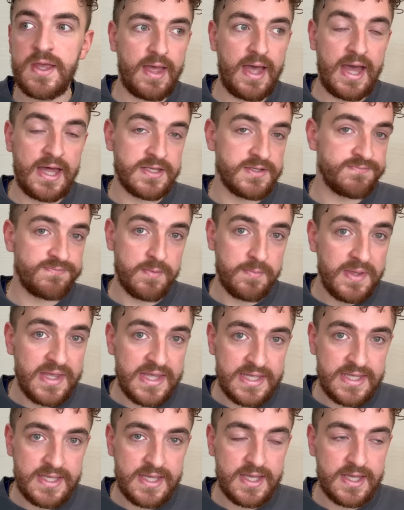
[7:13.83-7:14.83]
And for
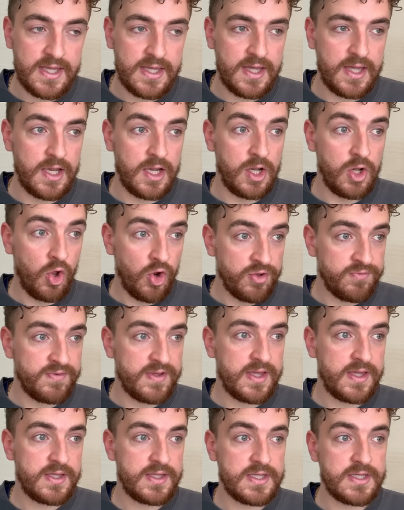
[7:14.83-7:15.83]
me, a lot of
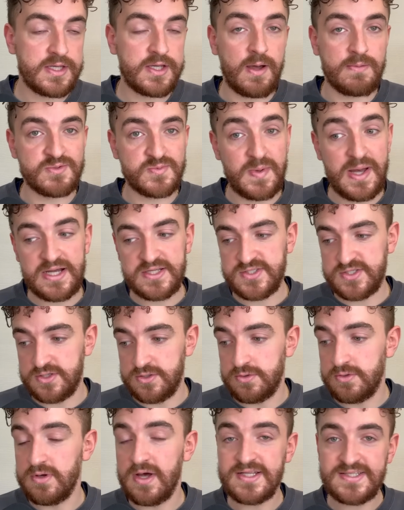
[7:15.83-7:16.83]
it comes back
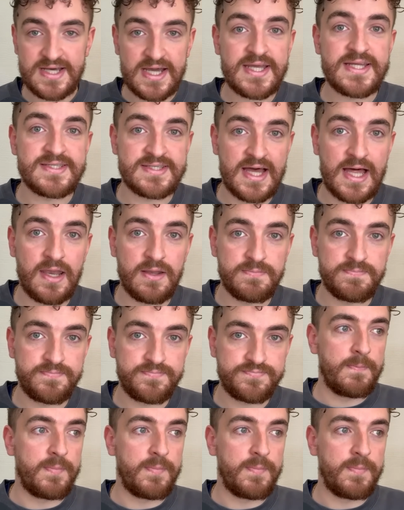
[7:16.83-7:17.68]
to attacking talent,